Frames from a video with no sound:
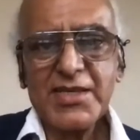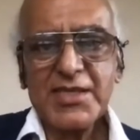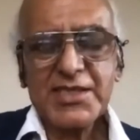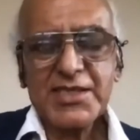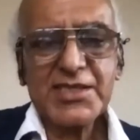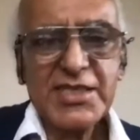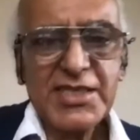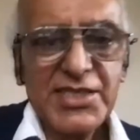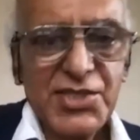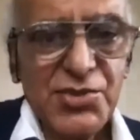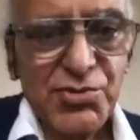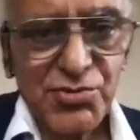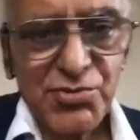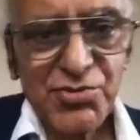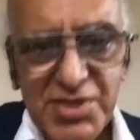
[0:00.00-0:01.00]
the
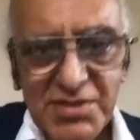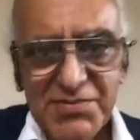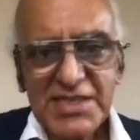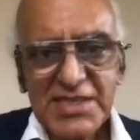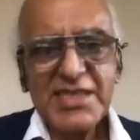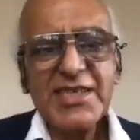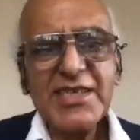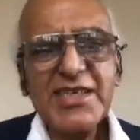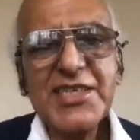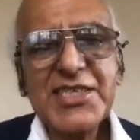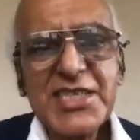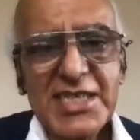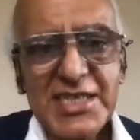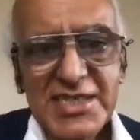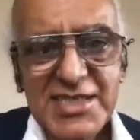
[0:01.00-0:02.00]
use of the
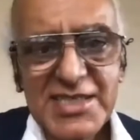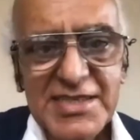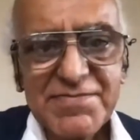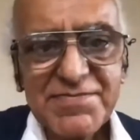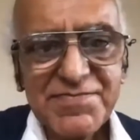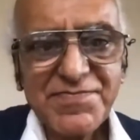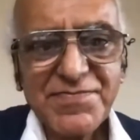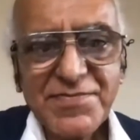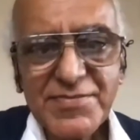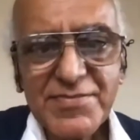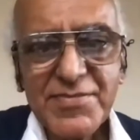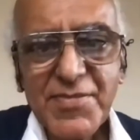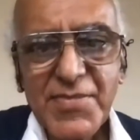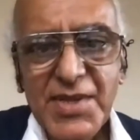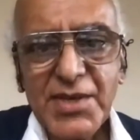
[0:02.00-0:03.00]
Englishes
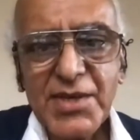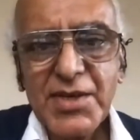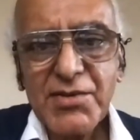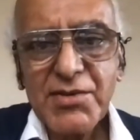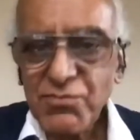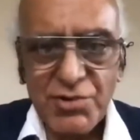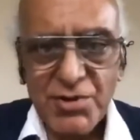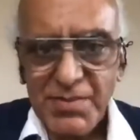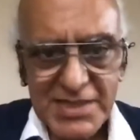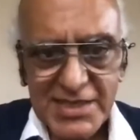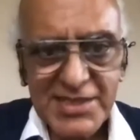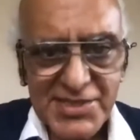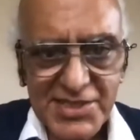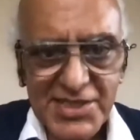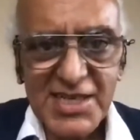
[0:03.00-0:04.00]
will be
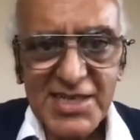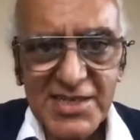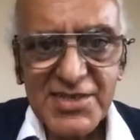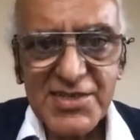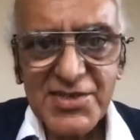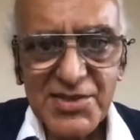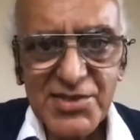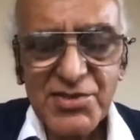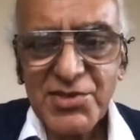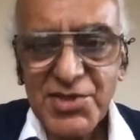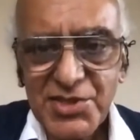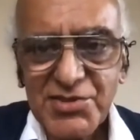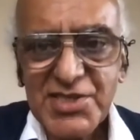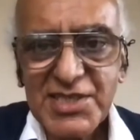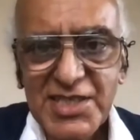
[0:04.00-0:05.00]
easier to
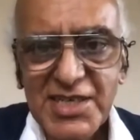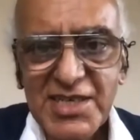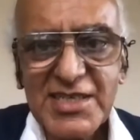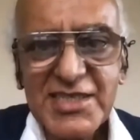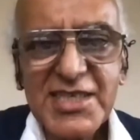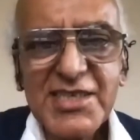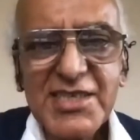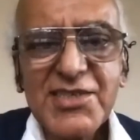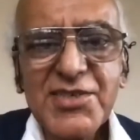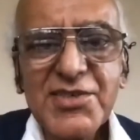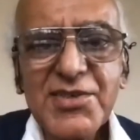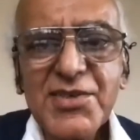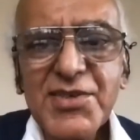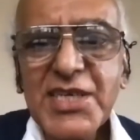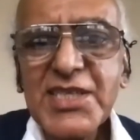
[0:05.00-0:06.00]
use in the region,
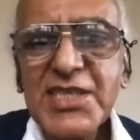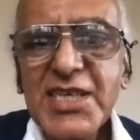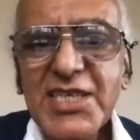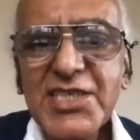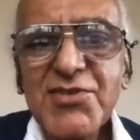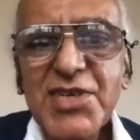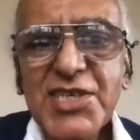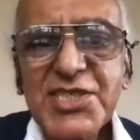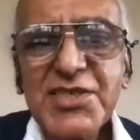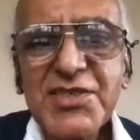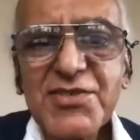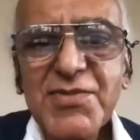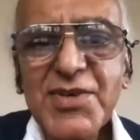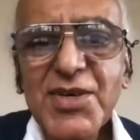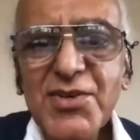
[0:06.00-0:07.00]
in the education
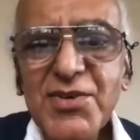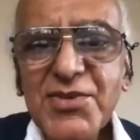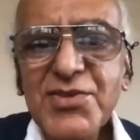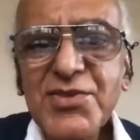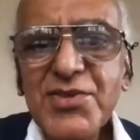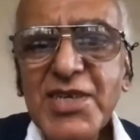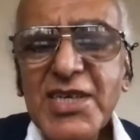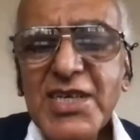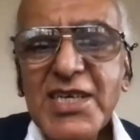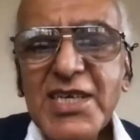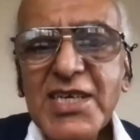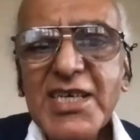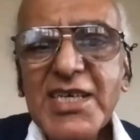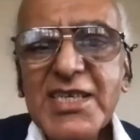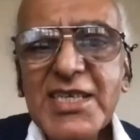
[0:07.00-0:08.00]
tomorrow, to
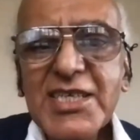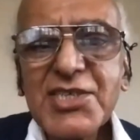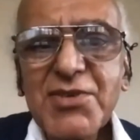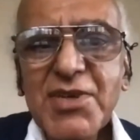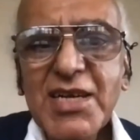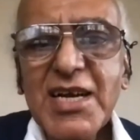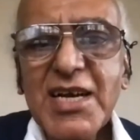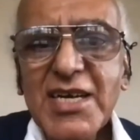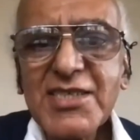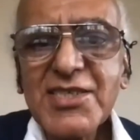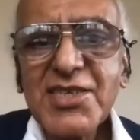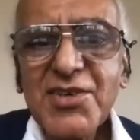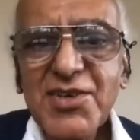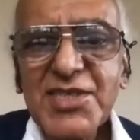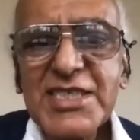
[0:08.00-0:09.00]
address to a larger
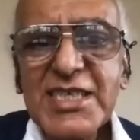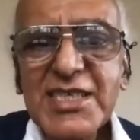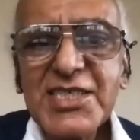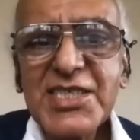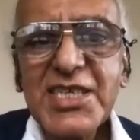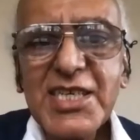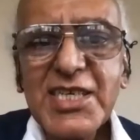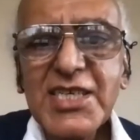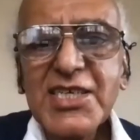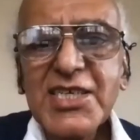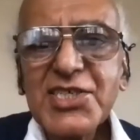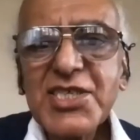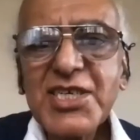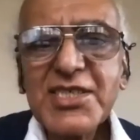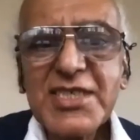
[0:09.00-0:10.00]
audience.
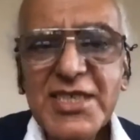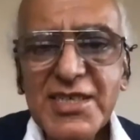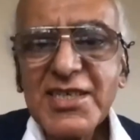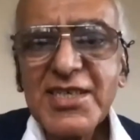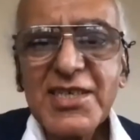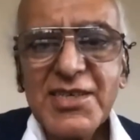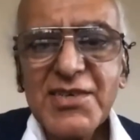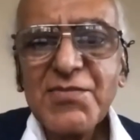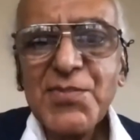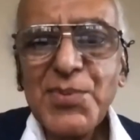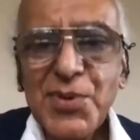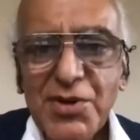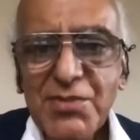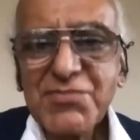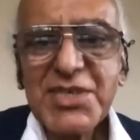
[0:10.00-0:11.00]
Certain
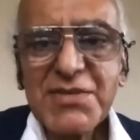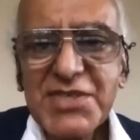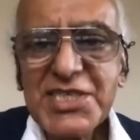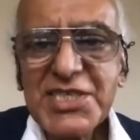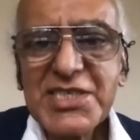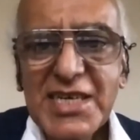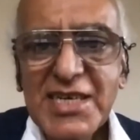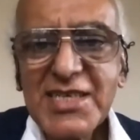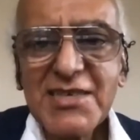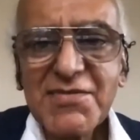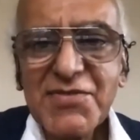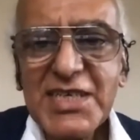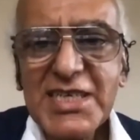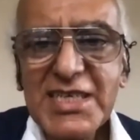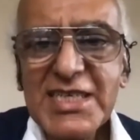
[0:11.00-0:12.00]
forms of standard
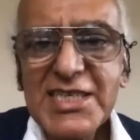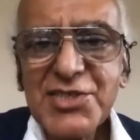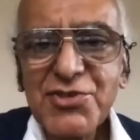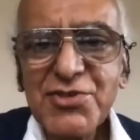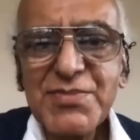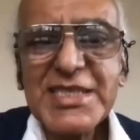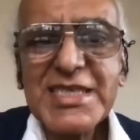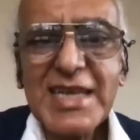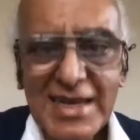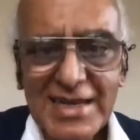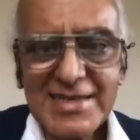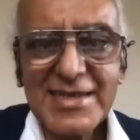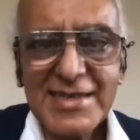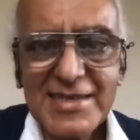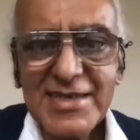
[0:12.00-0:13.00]
of English should be
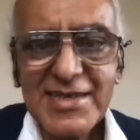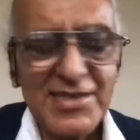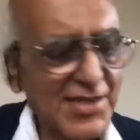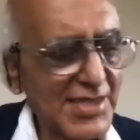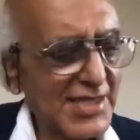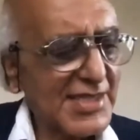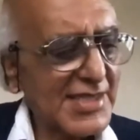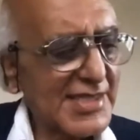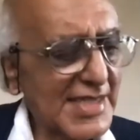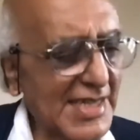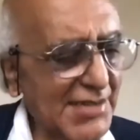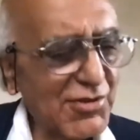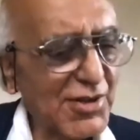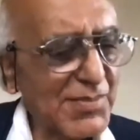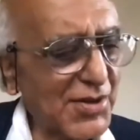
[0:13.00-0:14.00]
selected. They
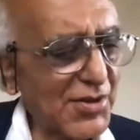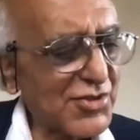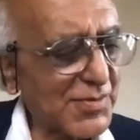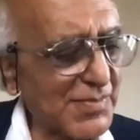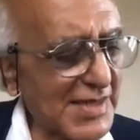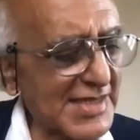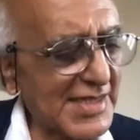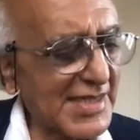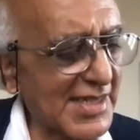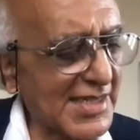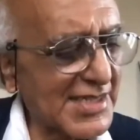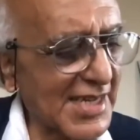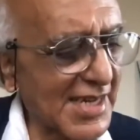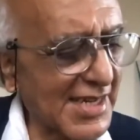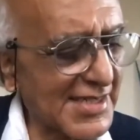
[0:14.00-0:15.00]
will be automatically
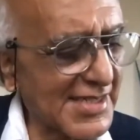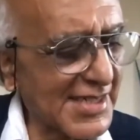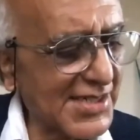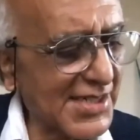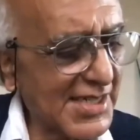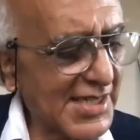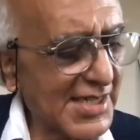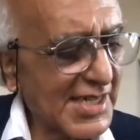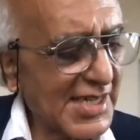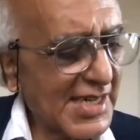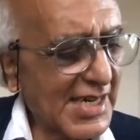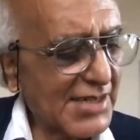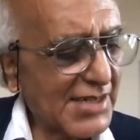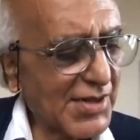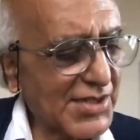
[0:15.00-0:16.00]
selected.
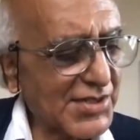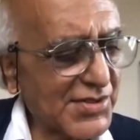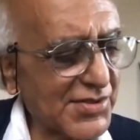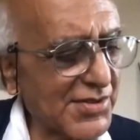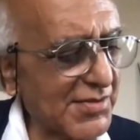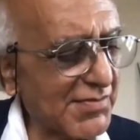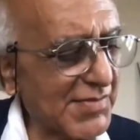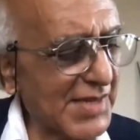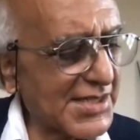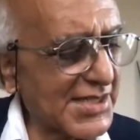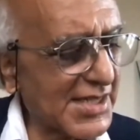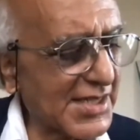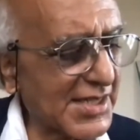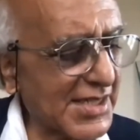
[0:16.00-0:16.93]
I want to mention,